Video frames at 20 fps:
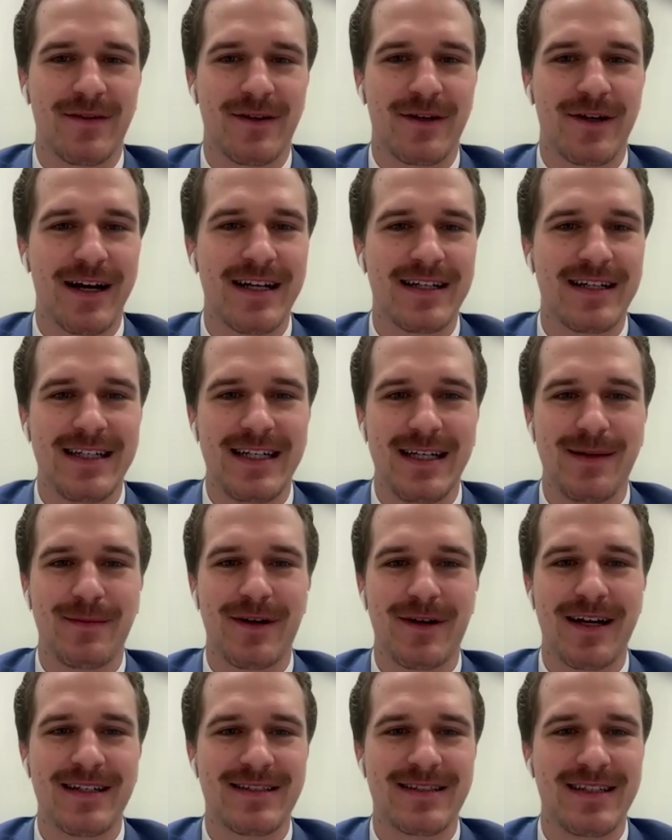have a great team,
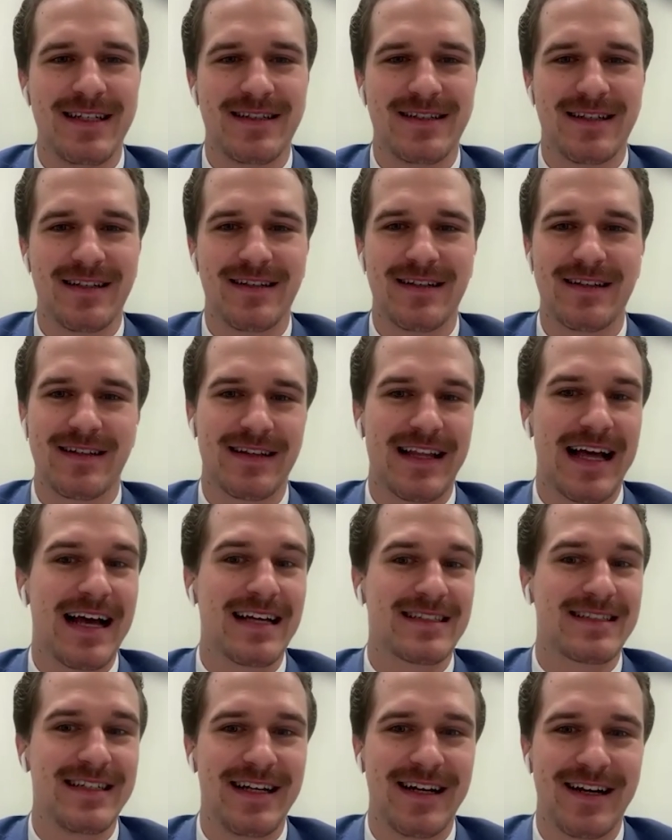great season
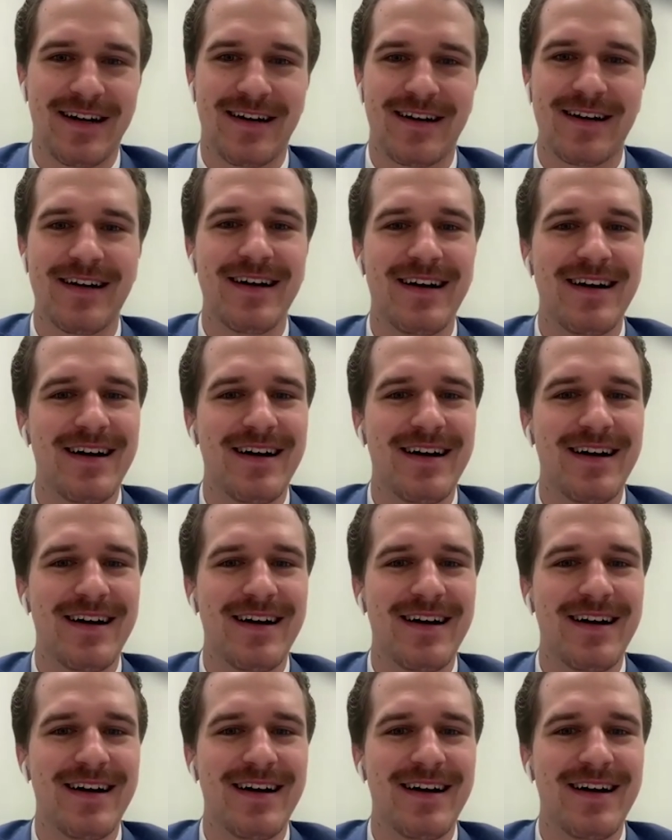last year